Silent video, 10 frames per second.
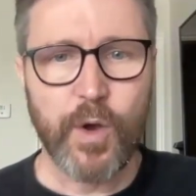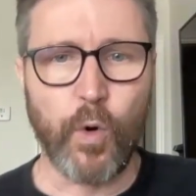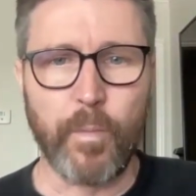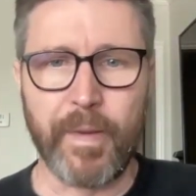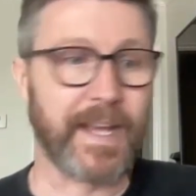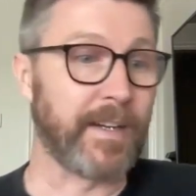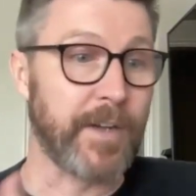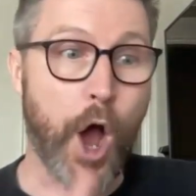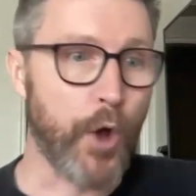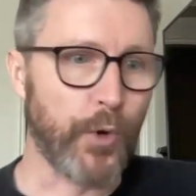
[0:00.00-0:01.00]
or being
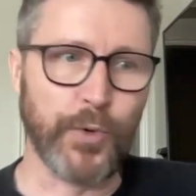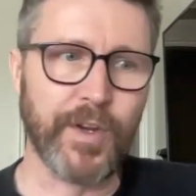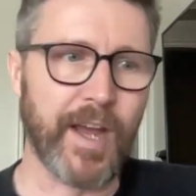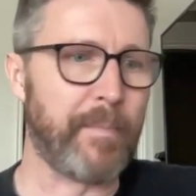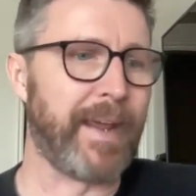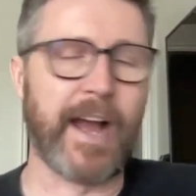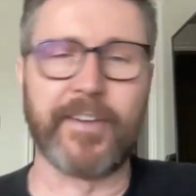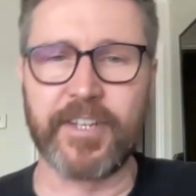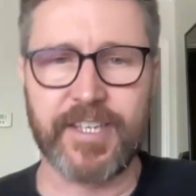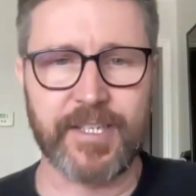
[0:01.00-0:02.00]
known and being
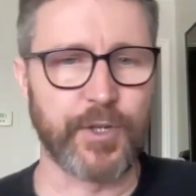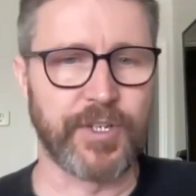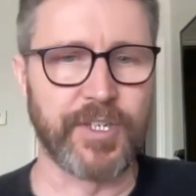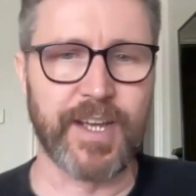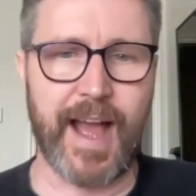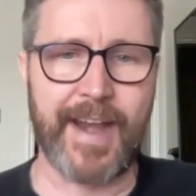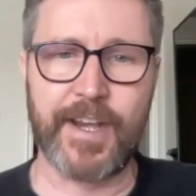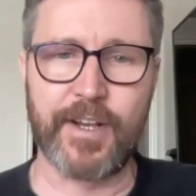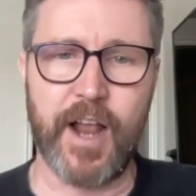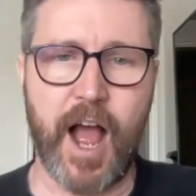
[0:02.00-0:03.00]
understood and